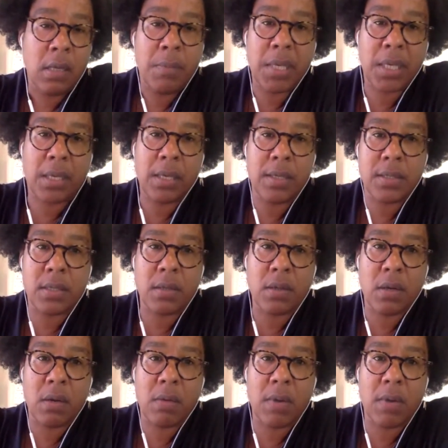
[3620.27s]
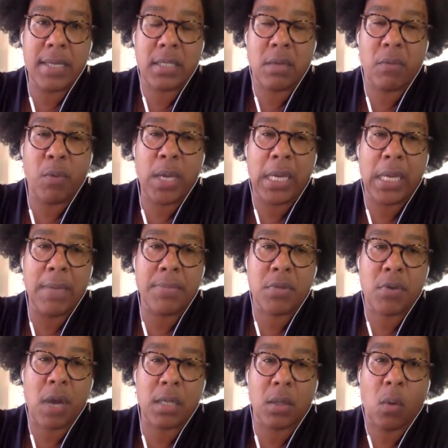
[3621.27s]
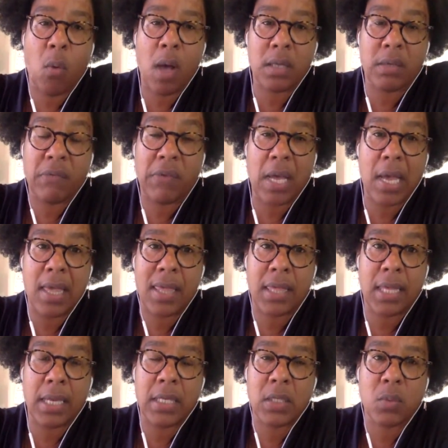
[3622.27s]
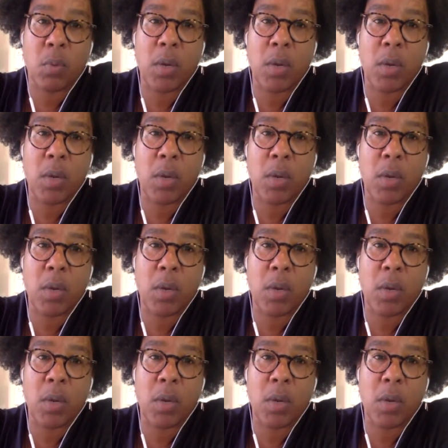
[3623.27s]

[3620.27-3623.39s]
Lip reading: because otherwise, if we keep trying to quantify things,